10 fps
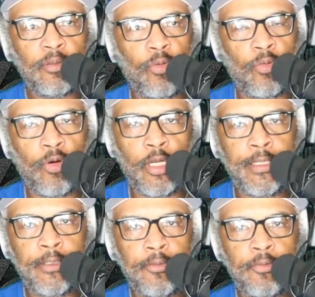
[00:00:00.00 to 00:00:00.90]

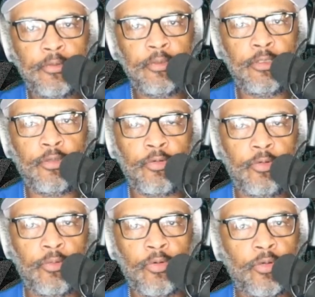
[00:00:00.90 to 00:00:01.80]
on
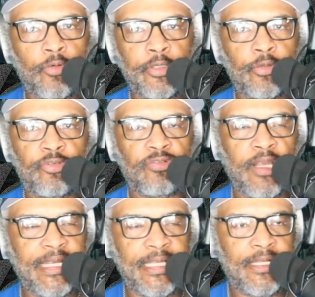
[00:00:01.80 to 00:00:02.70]
your
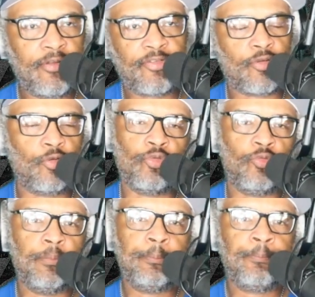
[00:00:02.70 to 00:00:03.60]
training school.